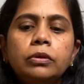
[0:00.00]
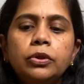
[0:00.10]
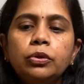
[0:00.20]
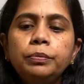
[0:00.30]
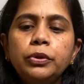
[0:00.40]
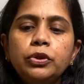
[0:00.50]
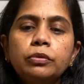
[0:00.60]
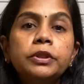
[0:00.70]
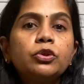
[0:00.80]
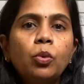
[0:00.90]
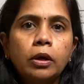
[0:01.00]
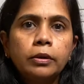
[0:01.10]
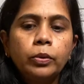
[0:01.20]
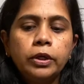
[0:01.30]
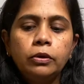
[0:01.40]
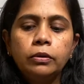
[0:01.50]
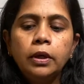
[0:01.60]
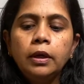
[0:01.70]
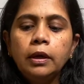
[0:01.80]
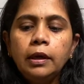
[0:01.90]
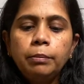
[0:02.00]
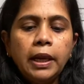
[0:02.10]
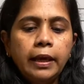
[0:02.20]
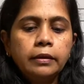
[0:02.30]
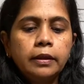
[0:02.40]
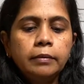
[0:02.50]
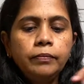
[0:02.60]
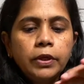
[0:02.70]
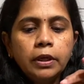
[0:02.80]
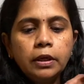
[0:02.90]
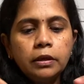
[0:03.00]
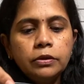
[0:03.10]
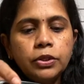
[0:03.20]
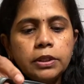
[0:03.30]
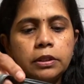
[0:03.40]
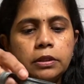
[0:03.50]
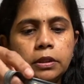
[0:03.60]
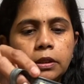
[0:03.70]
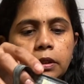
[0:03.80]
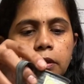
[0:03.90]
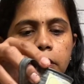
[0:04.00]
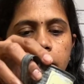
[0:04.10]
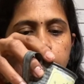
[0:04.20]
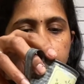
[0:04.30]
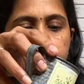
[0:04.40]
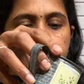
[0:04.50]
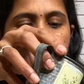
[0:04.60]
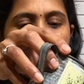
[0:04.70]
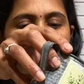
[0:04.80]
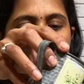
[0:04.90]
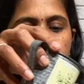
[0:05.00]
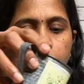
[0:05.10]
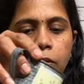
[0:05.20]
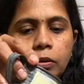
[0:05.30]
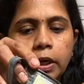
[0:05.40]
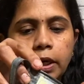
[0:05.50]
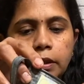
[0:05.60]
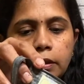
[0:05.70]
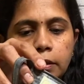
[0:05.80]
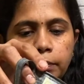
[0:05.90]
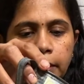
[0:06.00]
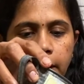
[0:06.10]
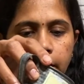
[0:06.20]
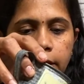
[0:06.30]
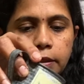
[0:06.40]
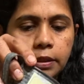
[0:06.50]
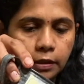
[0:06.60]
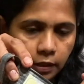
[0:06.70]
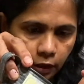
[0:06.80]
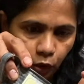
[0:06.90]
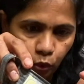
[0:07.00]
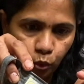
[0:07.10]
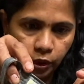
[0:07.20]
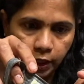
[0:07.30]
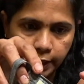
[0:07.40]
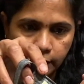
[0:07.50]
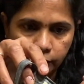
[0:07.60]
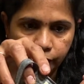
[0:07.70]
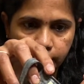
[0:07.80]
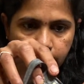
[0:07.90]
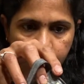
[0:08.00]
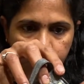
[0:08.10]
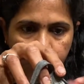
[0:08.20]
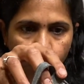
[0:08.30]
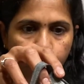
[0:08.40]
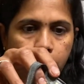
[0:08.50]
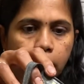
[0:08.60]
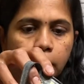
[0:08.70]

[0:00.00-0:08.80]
don't put too much water when you plant them. Just a bit so the plant root kind of sinks in with the...